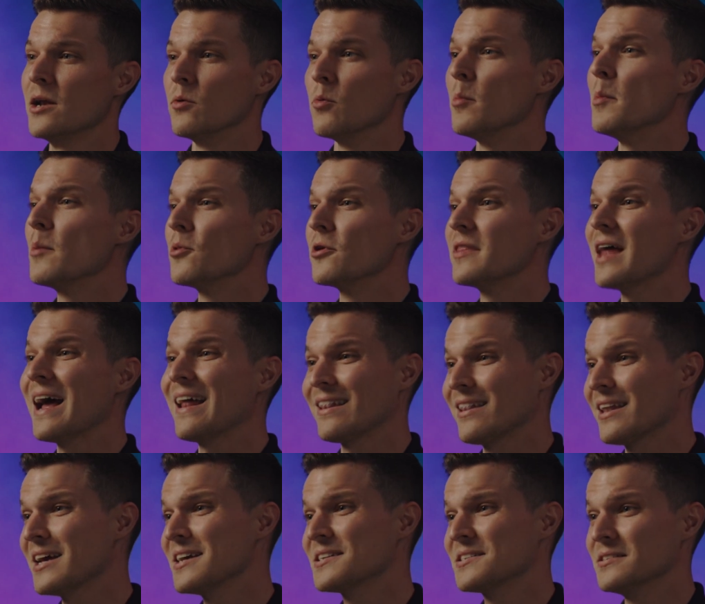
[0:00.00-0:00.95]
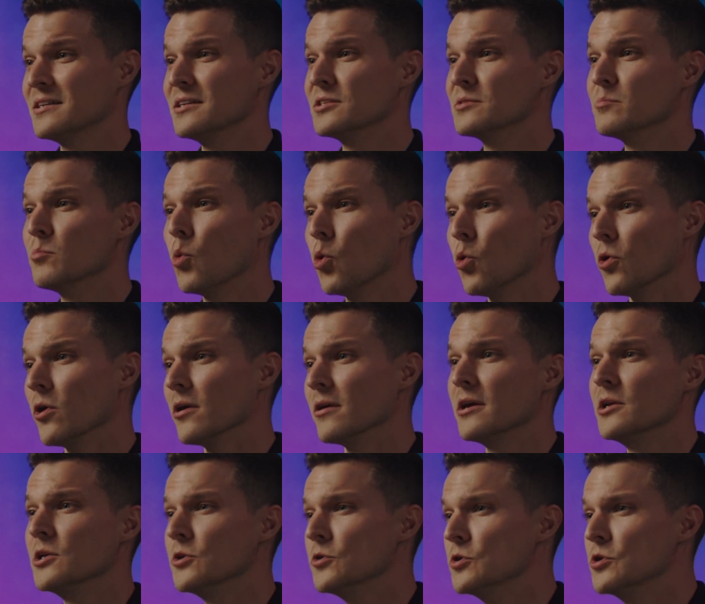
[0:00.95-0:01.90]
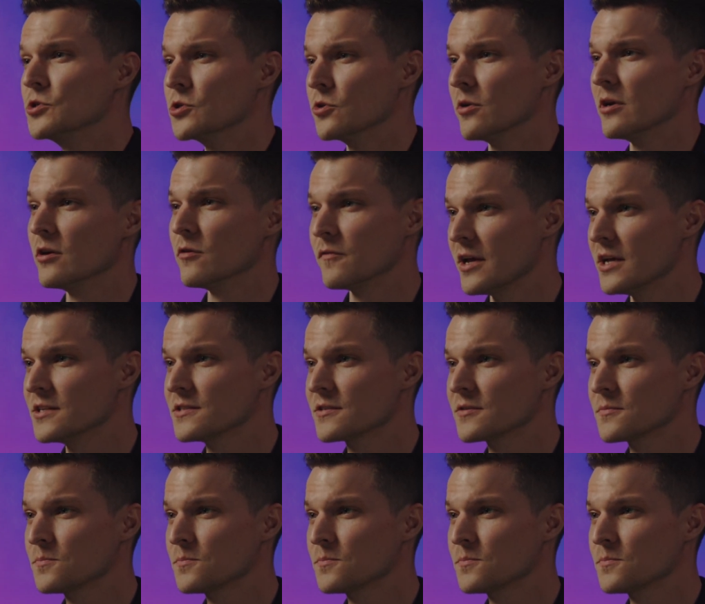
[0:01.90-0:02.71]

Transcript: and remember that less is more in your user interface.